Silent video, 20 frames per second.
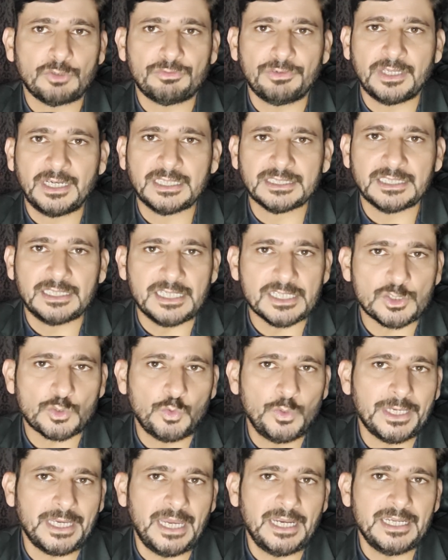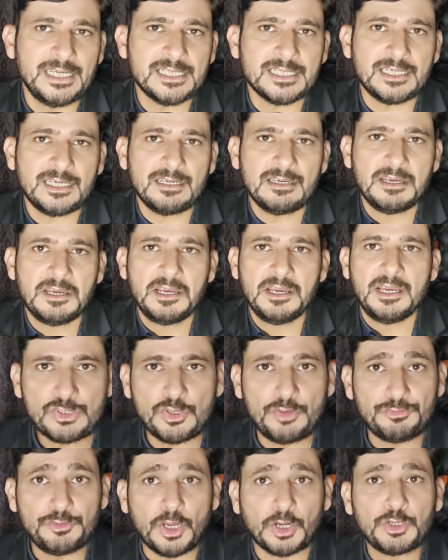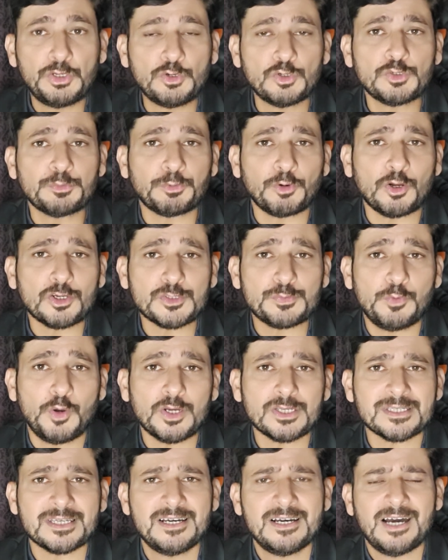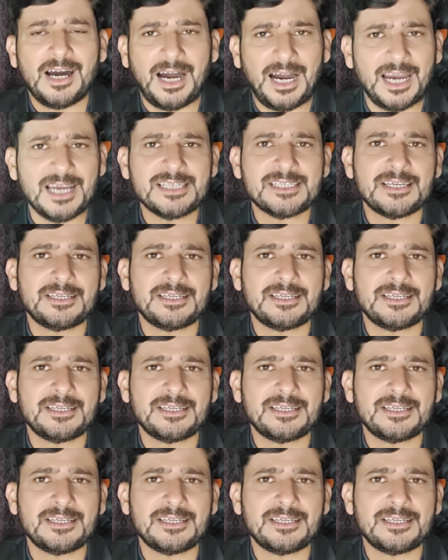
configuration is quick and easy. So if you are new to Proxmox, I